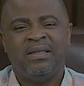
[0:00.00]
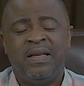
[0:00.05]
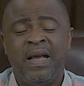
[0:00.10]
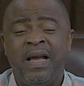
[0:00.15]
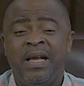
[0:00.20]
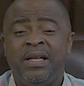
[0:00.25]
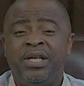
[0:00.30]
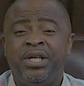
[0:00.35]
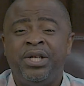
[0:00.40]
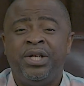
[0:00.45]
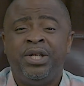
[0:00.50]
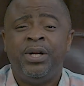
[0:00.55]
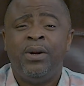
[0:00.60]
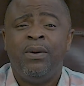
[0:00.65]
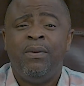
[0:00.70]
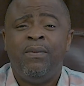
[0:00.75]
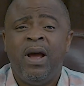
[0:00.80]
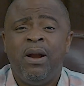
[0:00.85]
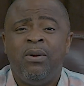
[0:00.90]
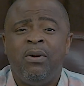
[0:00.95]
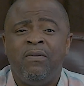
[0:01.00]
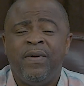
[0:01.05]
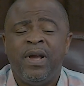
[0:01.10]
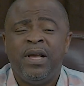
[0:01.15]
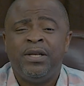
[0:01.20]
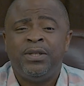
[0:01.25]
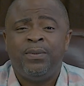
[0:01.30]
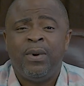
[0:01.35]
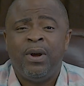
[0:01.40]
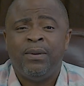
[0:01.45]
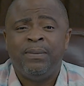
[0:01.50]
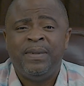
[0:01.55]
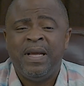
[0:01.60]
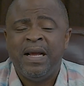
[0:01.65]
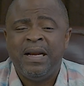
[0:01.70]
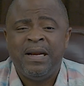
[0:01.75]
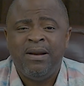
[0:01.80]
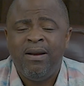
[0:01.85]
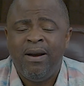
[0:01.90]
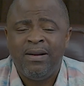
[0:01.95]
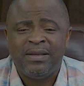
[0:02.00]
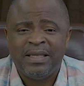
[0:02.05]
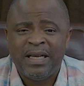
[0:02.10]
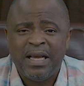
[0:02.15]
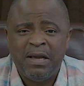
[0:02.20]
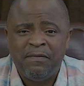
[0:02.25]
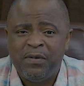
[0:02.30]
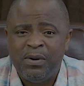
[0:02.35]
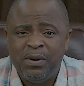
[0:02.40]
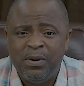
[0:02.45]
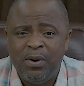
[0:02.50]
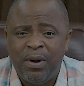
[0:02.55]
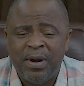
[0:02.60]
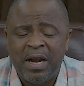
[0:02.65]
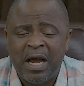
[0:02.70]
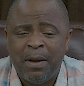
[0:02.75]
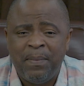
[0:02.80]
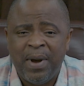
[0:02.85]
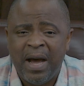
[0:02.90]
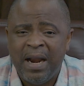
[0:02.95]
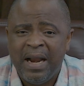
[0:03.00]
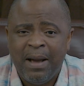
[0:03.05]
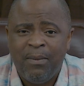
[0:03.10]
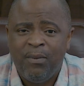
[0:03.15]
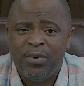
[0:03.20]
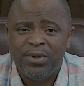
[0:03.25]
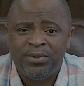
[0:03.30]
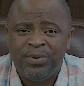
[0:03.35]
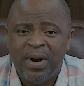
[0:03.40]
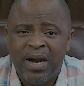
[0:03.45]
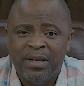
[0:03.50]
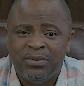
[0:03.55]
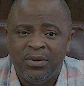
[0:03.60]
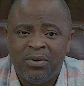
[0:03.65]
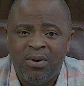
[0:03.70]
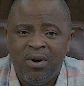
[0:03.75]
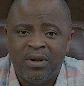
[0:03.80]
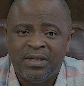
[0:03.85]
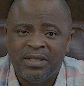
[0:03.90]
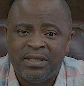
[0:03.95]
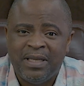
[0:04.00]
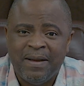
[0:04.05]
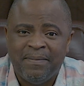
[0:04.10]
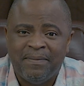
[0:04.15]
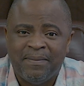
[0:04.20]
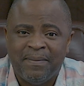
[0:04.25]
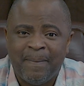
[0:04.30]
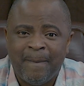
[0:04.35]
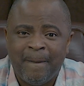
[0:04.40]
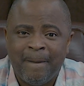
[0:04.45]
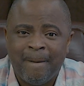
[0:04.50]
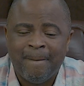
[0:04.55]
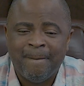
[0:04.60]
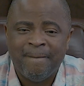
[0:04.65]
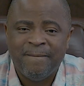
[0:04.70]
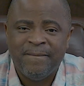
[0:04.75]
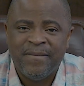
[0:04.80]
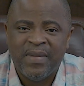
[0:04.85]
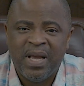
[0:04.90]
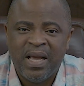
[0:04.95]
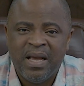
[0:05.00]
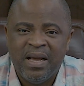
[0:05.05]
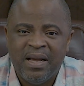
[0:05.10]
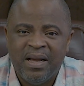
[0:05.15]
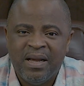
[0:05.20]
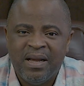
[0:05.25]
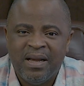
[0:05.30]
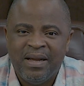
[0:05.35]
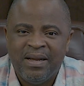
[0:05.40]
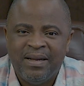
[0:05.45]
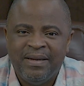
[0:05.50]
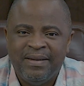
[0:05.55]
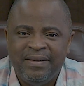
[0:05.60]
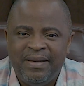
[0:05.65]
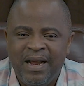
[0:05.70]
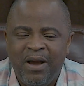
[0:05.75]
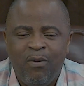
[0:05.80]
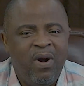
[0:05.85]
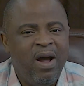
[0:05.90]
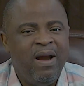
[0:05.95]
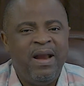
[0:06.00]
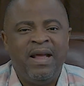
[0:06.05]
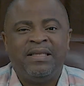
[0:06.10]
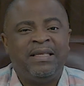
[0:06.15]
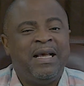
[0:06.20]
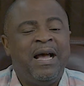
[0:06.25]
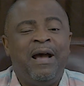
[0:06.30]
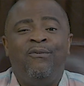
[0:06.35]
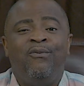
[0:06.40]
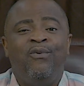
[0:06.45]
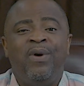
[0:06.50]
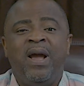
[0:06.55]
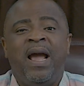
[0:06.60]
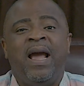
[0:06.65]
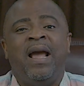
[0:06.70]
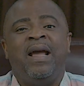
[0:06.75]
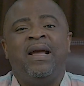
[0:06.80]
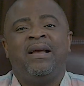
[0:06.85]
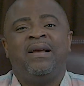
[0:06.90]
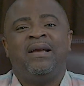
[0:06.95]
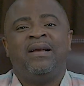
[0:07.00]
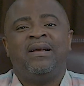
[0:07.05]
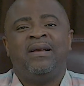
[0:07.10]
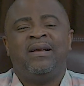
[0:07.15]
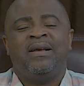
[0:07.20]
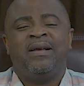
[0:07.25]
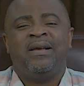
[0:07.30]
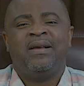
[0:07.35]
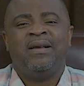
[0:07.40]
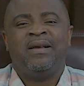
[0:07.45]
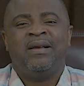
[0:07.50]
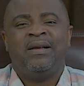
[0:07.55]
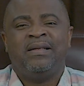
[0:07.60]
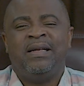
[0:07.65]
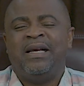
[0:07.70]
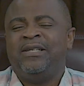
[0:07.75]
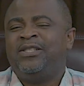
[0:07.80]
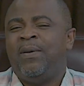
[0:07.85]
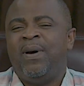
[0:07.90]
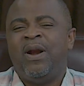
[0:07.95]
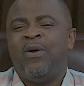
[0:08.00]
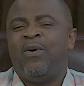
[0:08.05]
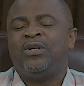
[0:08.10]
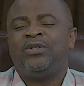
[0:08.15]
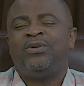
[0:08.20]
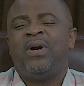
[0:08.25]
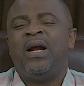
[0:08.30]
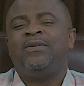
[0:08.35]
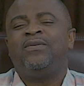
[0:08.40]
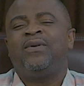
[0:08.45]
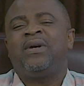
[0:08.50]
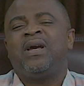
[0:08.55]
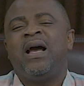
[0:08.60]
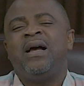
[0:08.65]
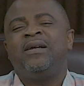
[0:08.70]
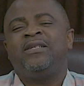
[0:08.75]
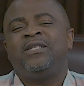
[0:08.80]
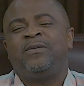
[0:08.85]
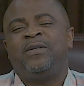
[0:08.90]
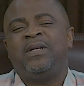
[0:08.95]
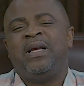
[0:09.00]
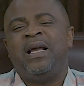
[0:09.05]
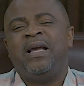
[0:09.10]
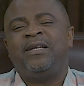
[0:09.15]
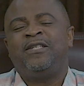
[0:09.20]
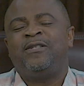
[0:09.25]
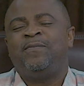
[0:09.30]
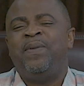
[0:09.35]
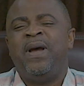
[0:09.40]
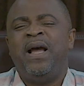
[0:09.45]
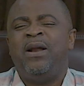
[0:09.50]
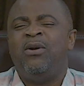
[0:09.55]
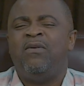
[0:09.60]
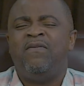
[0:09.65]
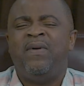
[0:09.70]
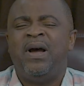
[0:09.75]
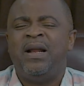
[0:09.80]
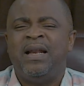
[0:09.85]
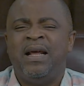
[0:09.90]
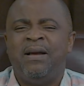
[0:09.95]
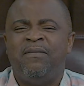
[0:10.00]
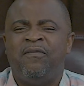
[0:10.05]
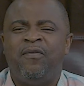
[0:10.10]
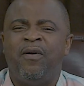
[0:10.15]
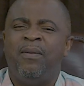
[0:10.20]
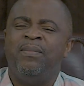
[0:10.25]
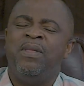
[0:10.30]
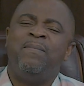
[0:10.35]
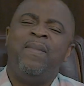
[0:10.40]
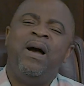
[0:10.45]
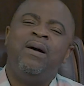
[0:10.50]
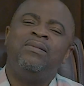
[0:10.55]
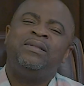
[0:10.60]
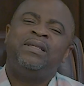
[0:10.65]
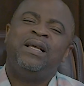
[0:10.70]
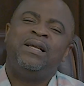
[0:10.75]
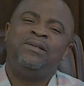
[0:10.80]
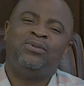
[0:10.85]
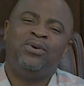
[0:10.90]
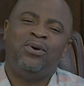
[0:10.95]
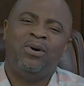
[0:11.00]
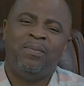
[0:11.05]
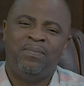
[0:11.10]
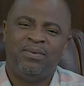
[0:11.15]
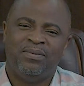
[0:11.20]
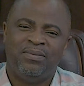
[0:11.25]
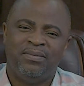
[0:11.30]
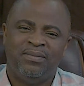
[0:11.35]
The children of Israel did not even know that Balaam was trying to curse them. They weren't aware that somebody was trying to cast a spell over them from the mountaintop.